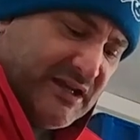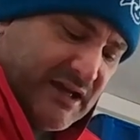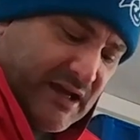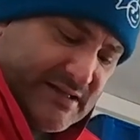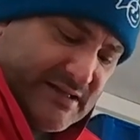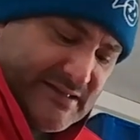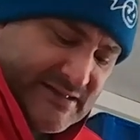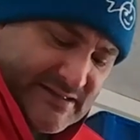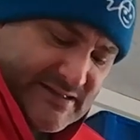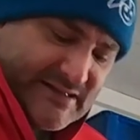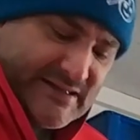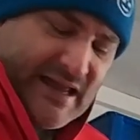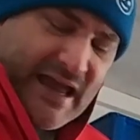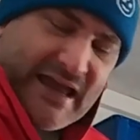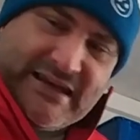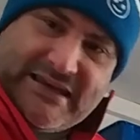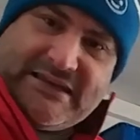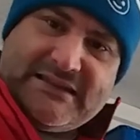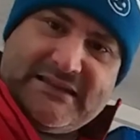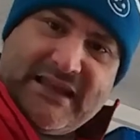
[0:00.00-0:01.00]
a
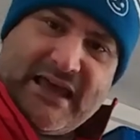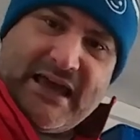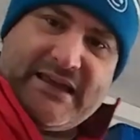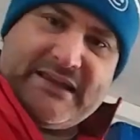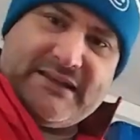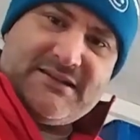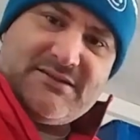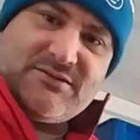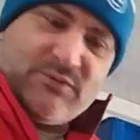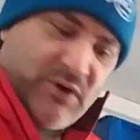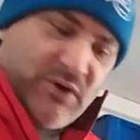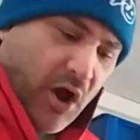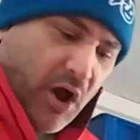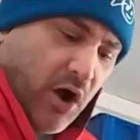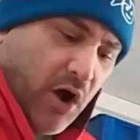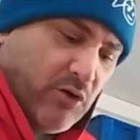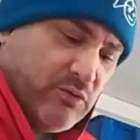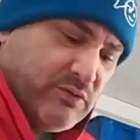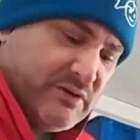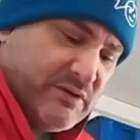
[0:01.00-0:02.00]
steady light. This would
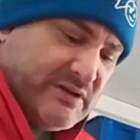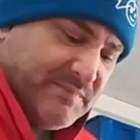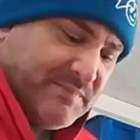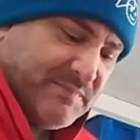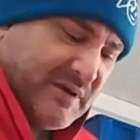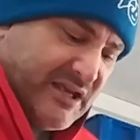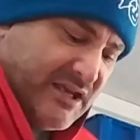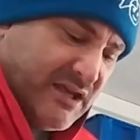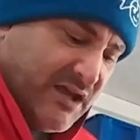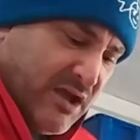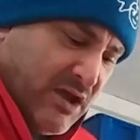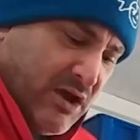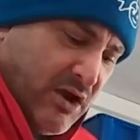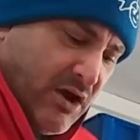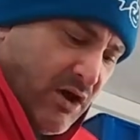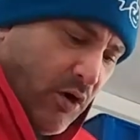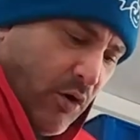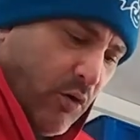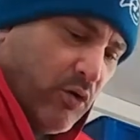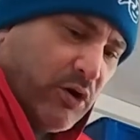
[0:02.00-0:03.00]
always be
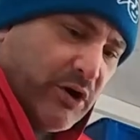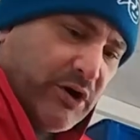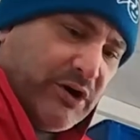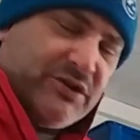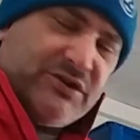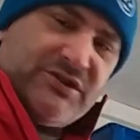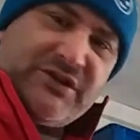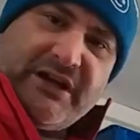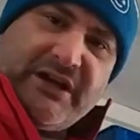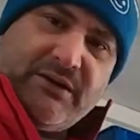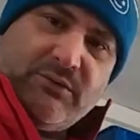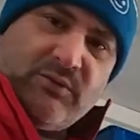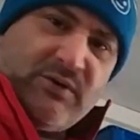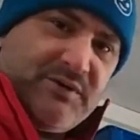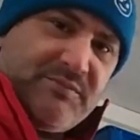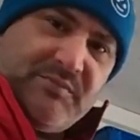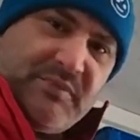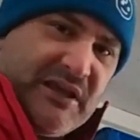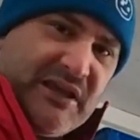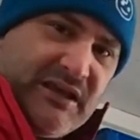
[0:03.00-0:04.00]
orange, and it
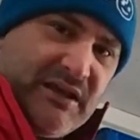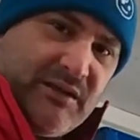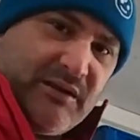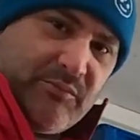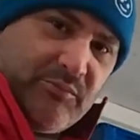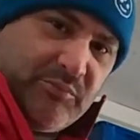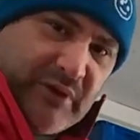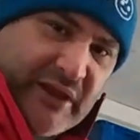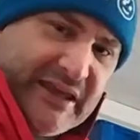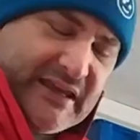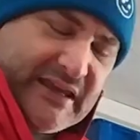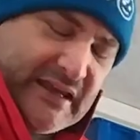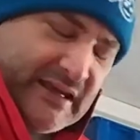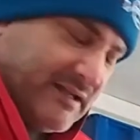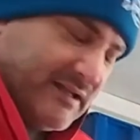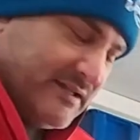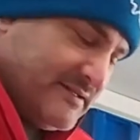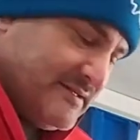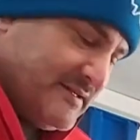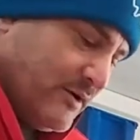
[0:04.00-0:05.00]
wouldn't be
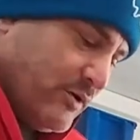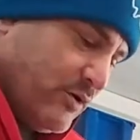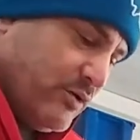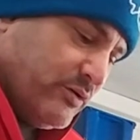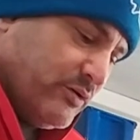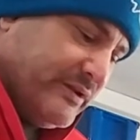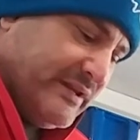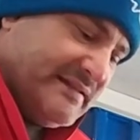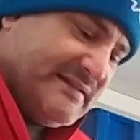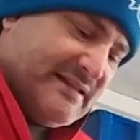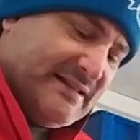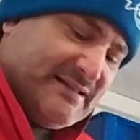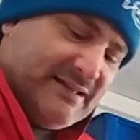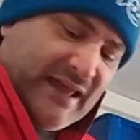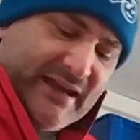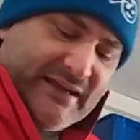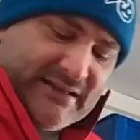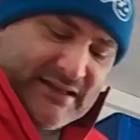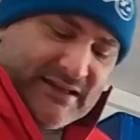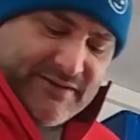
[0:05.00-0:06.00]
blinking. So this is
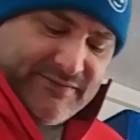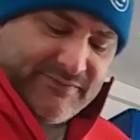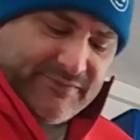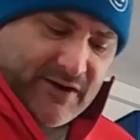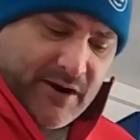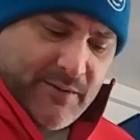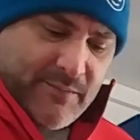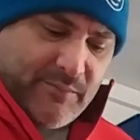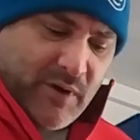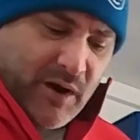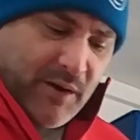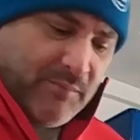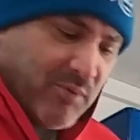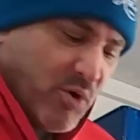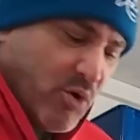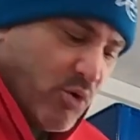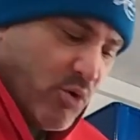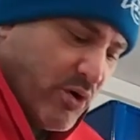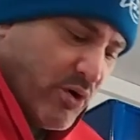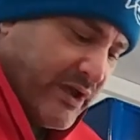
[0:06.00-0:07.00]
likely from a
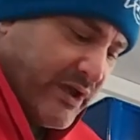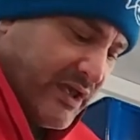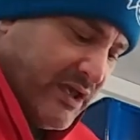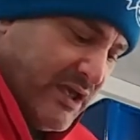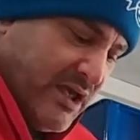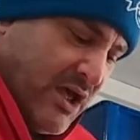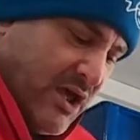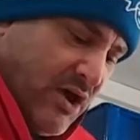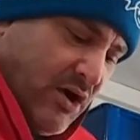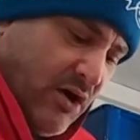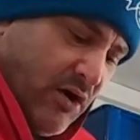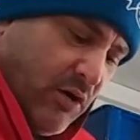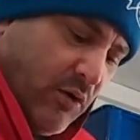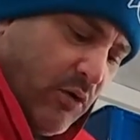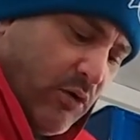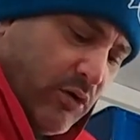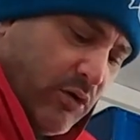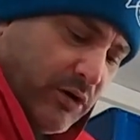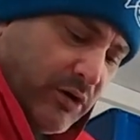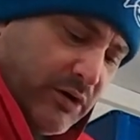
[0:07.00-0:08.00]
buoy
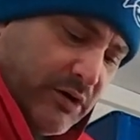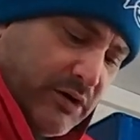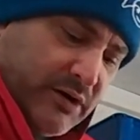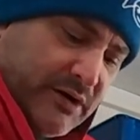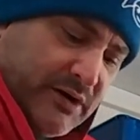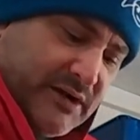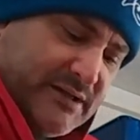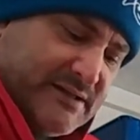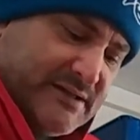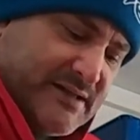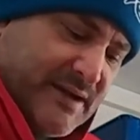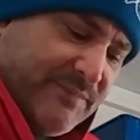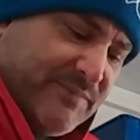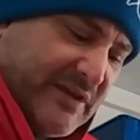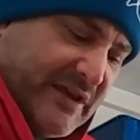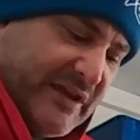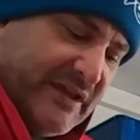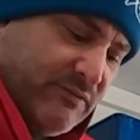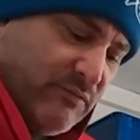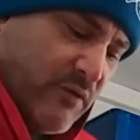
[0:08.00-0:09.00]
or
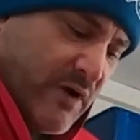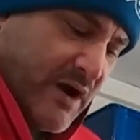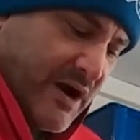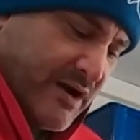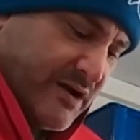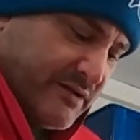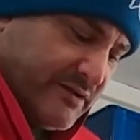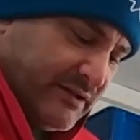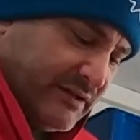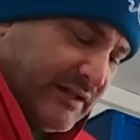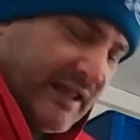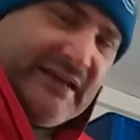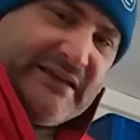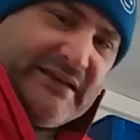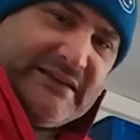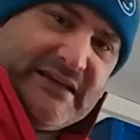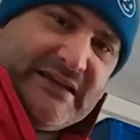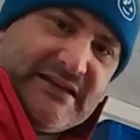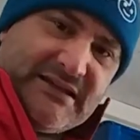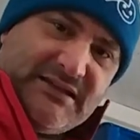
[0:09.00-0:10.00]
something where the light
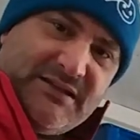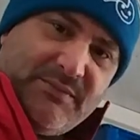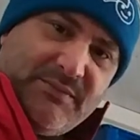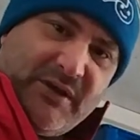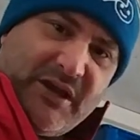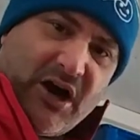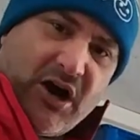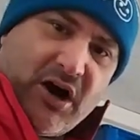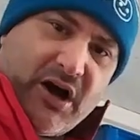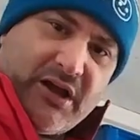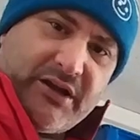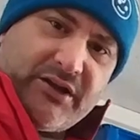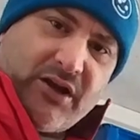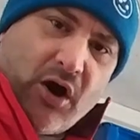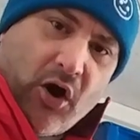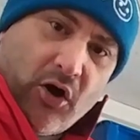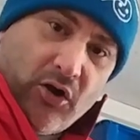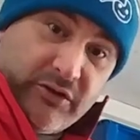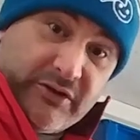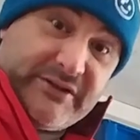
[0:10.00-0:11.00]
needed to be on
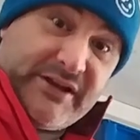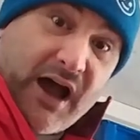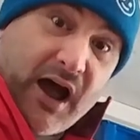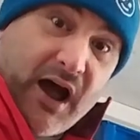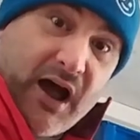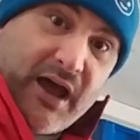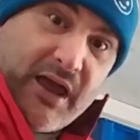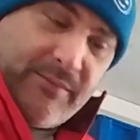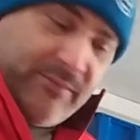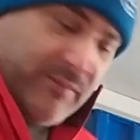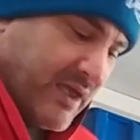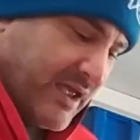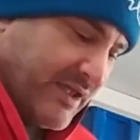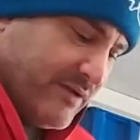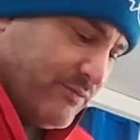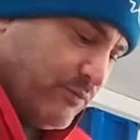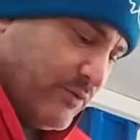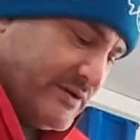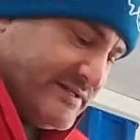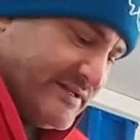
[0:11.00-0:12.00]
all the time
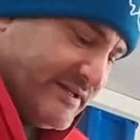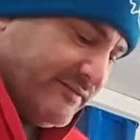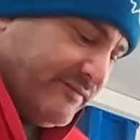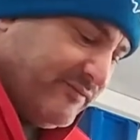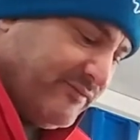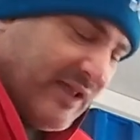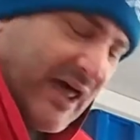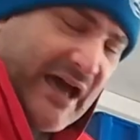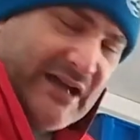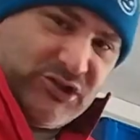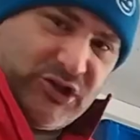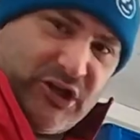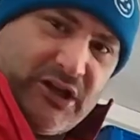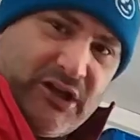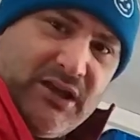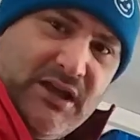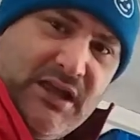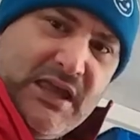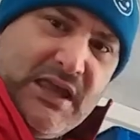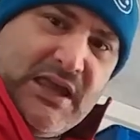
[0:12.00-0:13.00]
and wasn't
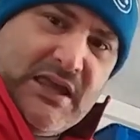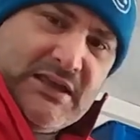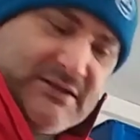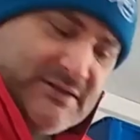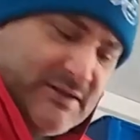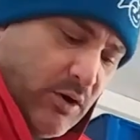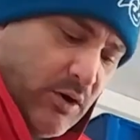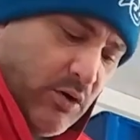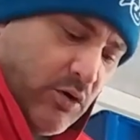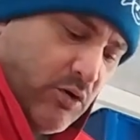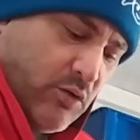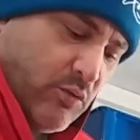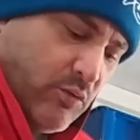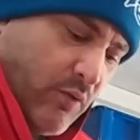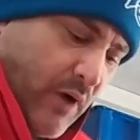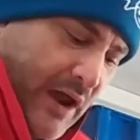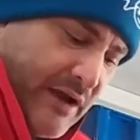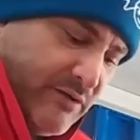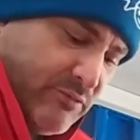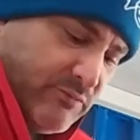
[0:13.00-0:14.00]
flashing. So
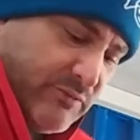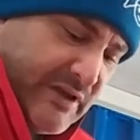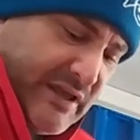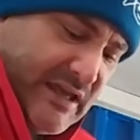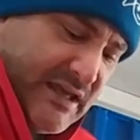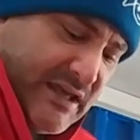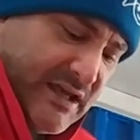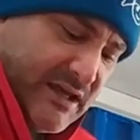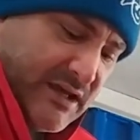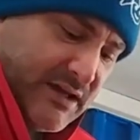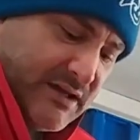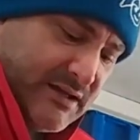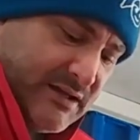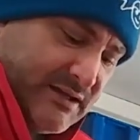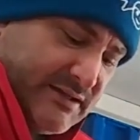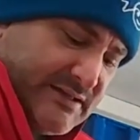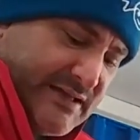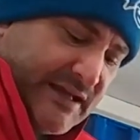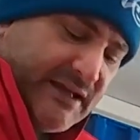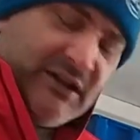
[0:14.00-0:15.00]
why don't we
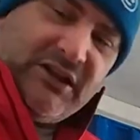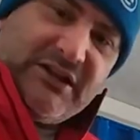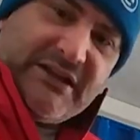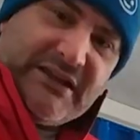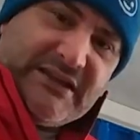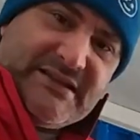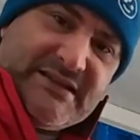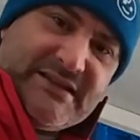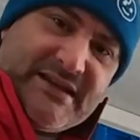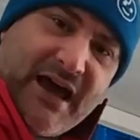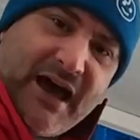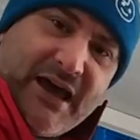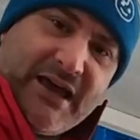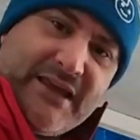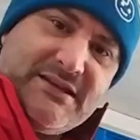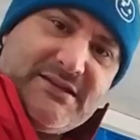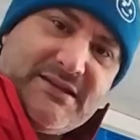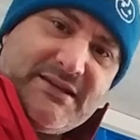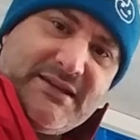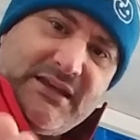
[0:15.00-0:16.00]
take a look
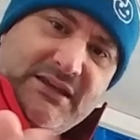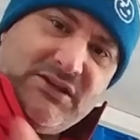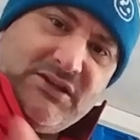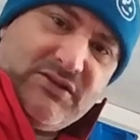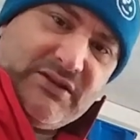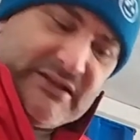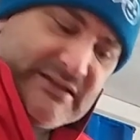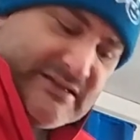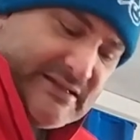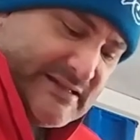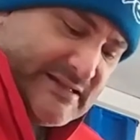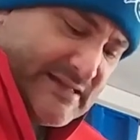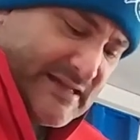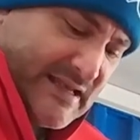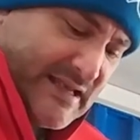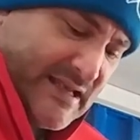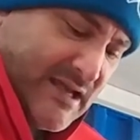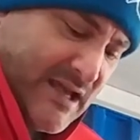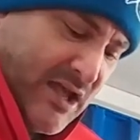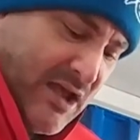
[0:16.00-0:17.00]
inside so that you can
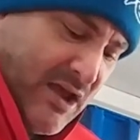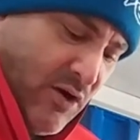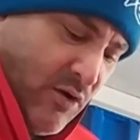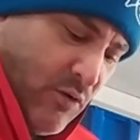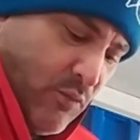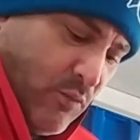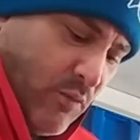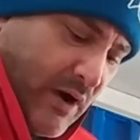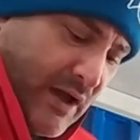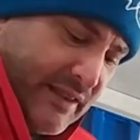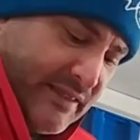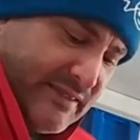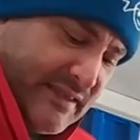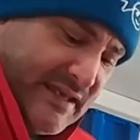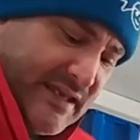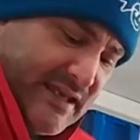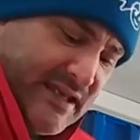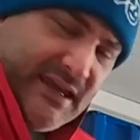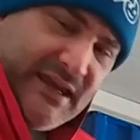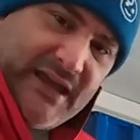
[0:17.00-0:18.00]
see what
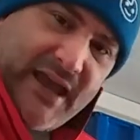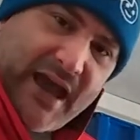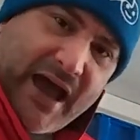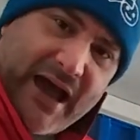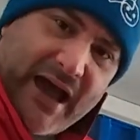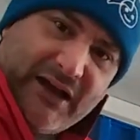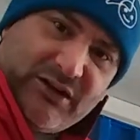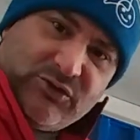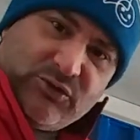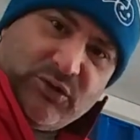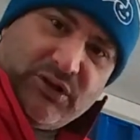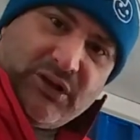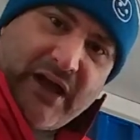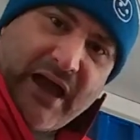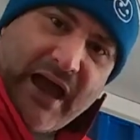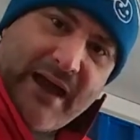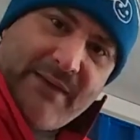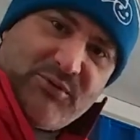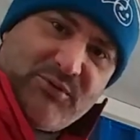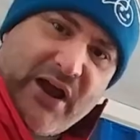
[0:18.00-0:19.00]
the actual
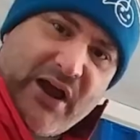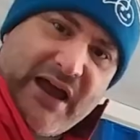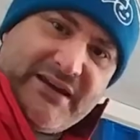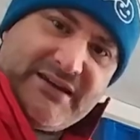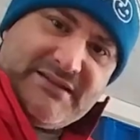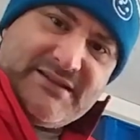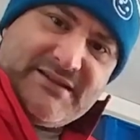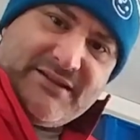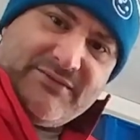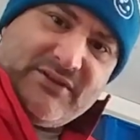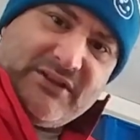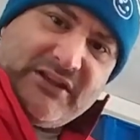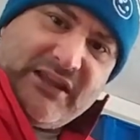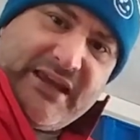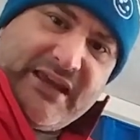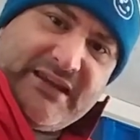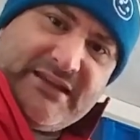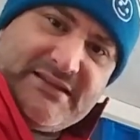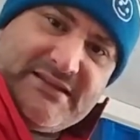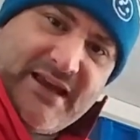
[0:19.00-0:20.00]
apparatus of the
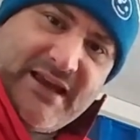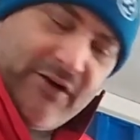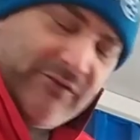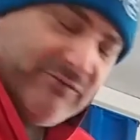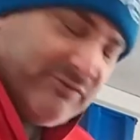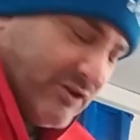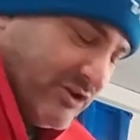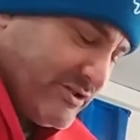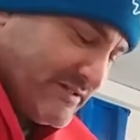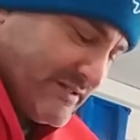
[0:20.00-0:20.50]
light itself looks